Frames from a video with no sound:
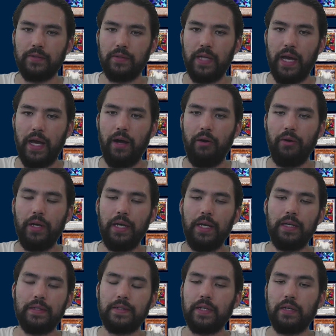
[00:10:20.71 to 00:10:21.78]
So now,
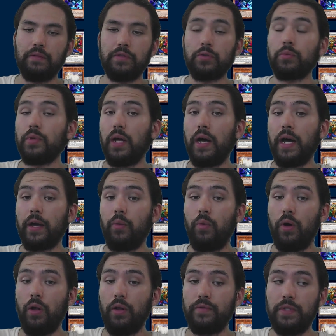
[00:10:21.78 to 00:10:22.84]
instead of just relying on
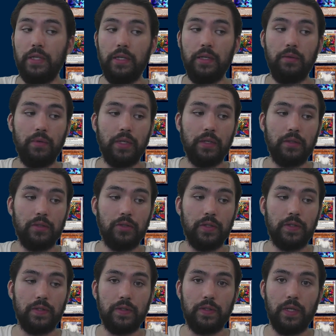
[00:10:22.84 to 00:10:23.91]
Wall of D, we can
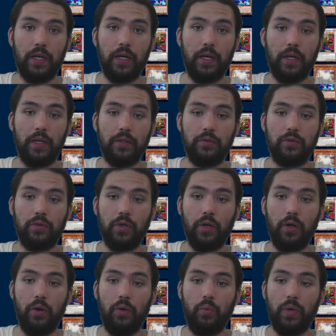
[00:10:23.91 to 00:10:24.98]
just go
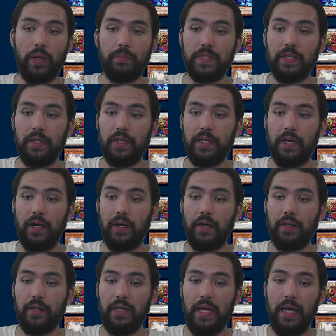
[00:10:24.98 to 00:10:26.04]

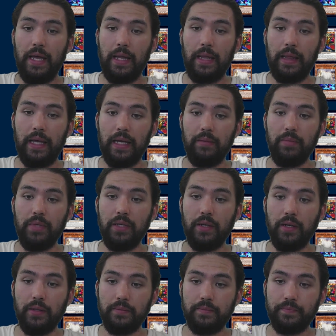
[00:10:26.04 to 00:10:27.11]
Reptilion,
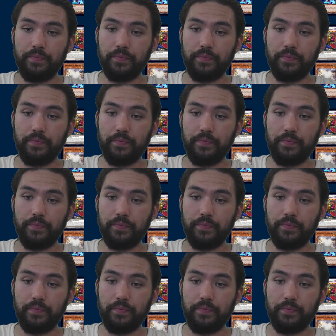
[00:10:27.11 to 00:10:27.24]
Lamia.